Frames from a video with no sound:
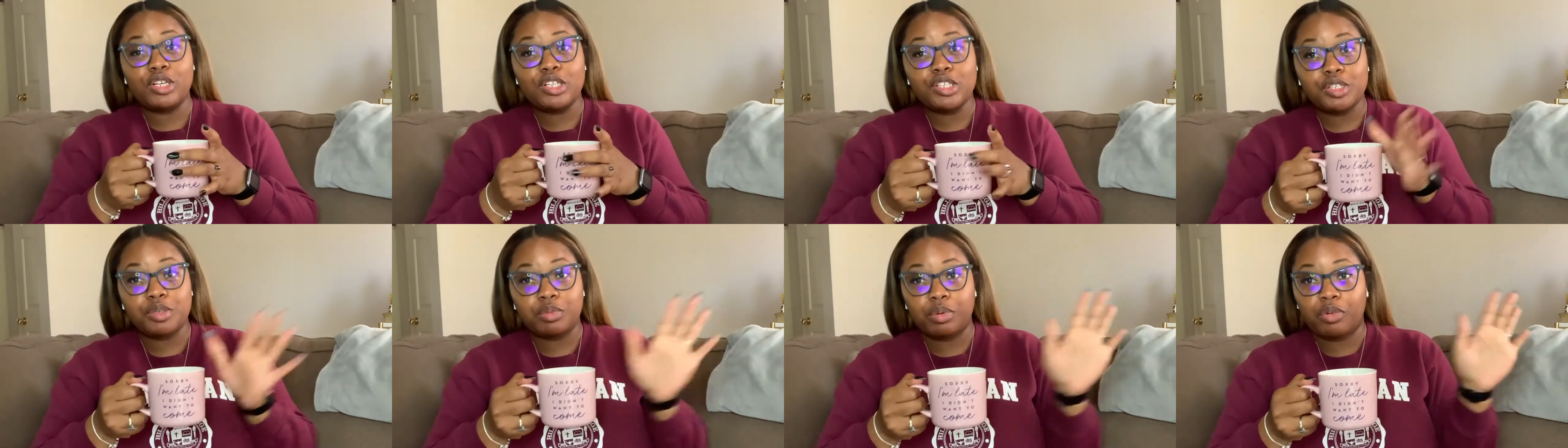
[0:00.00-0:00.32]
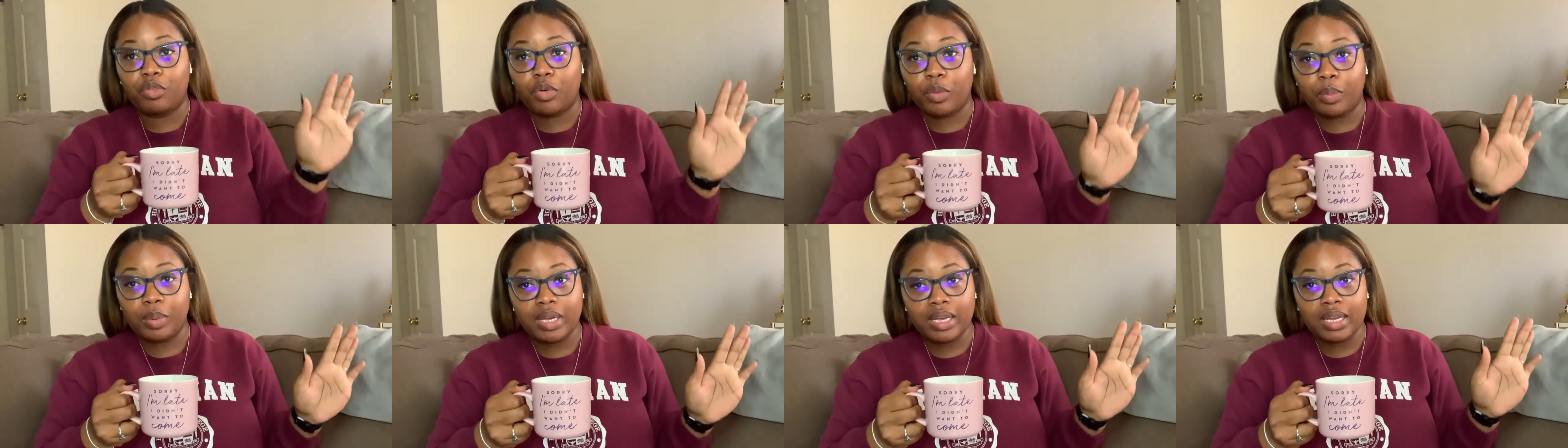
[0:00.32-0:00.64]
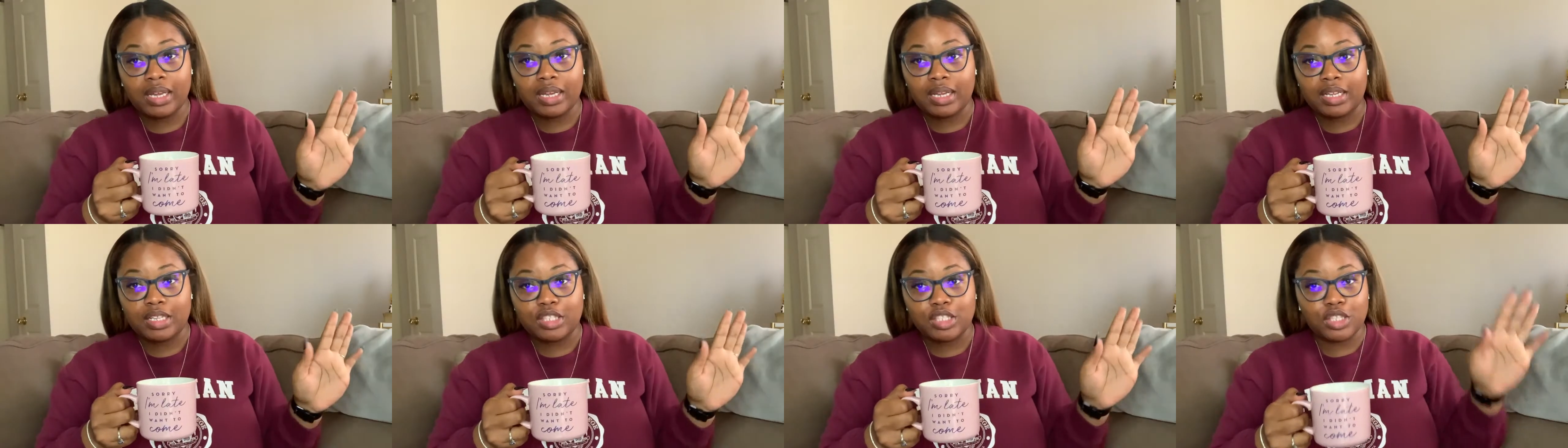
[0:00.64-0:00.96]
before we get
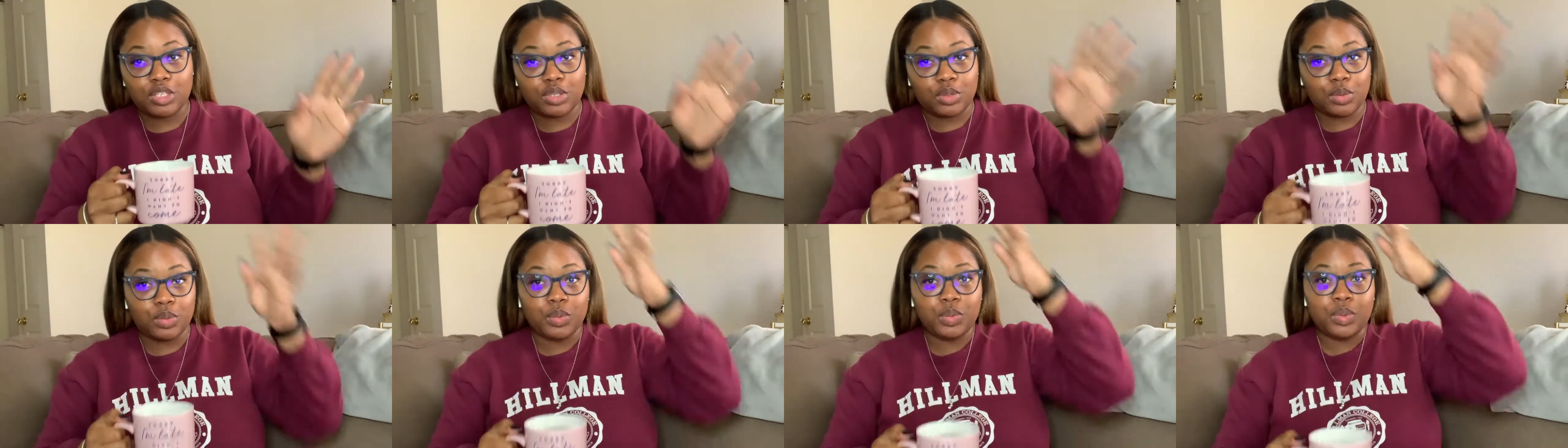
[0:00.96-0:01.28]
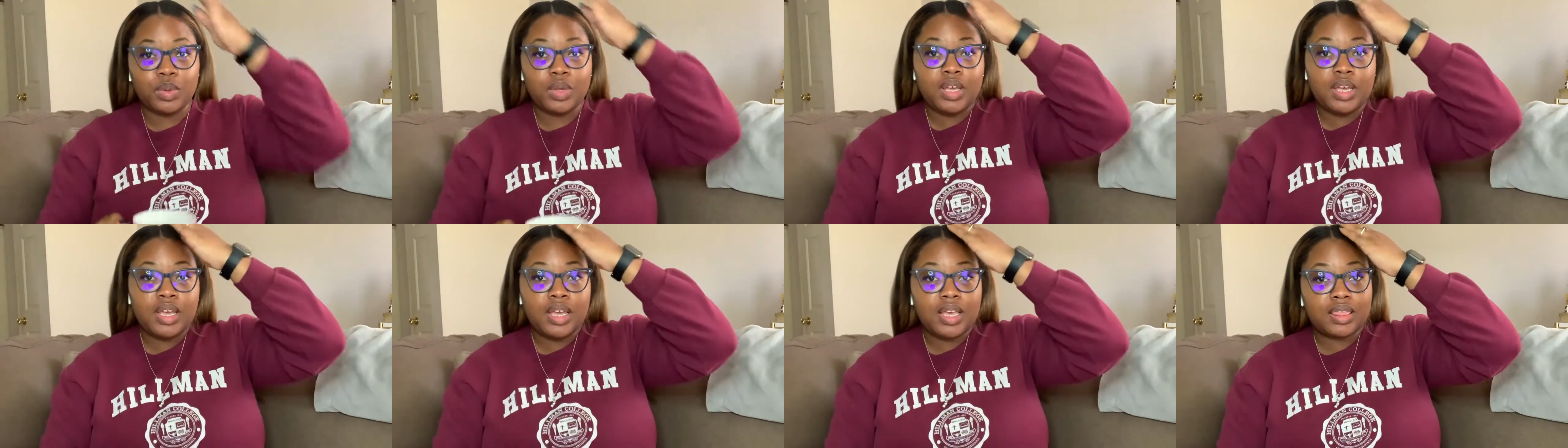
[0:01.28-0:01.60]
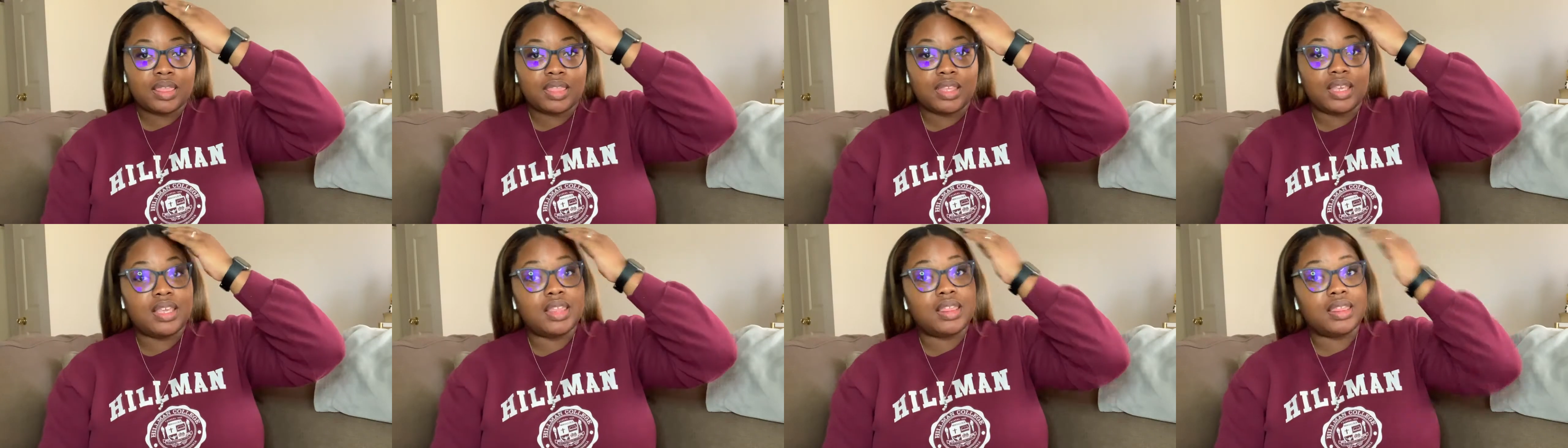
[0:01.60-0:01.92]
into
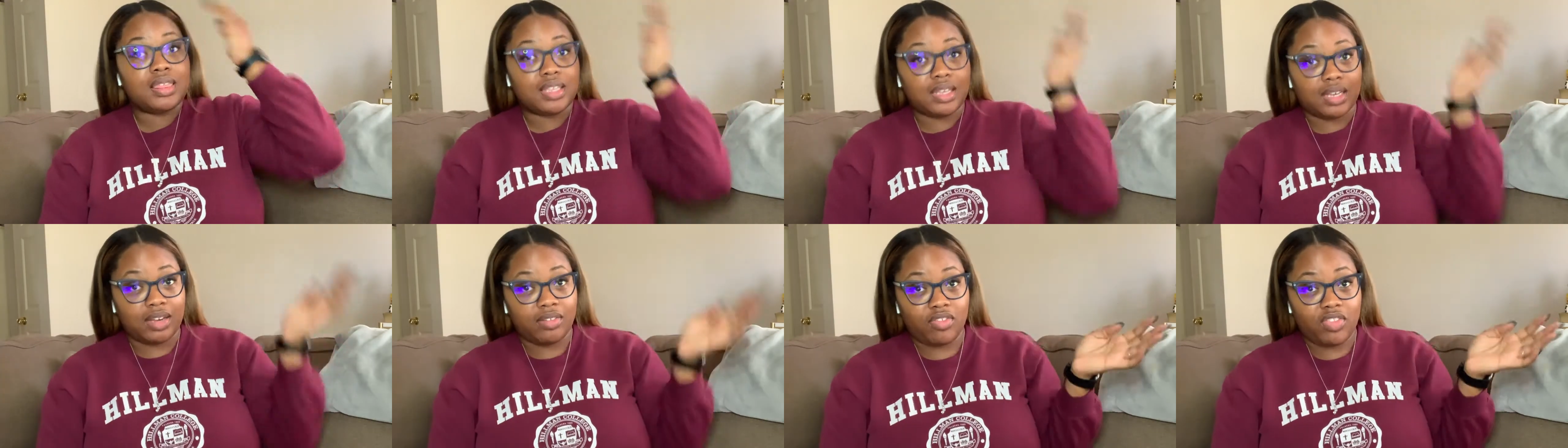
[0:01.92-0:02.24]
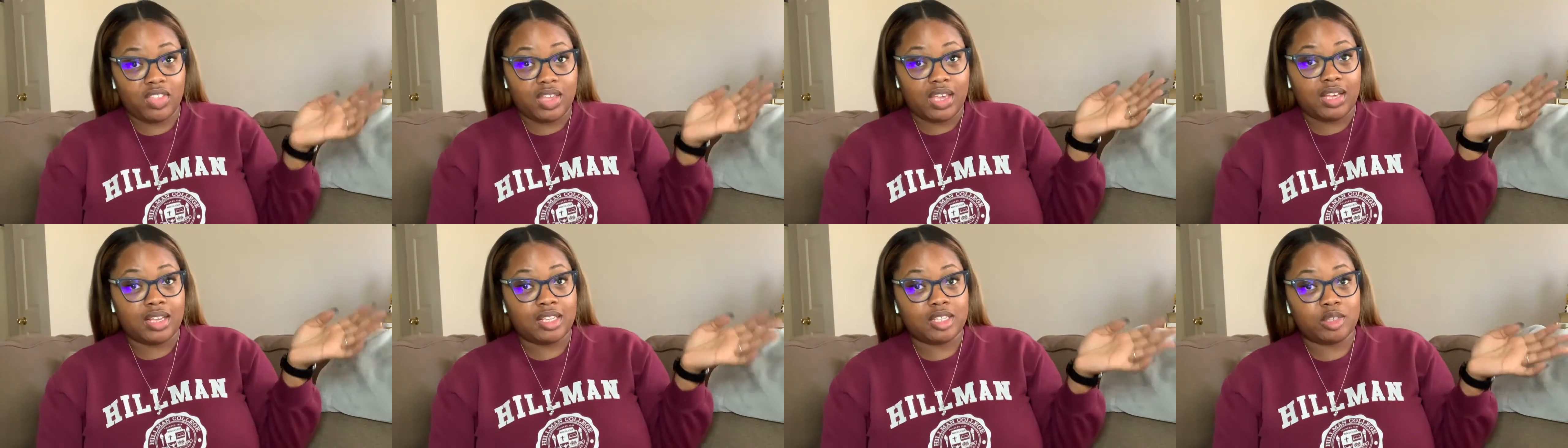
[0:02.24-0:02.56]
the thick of things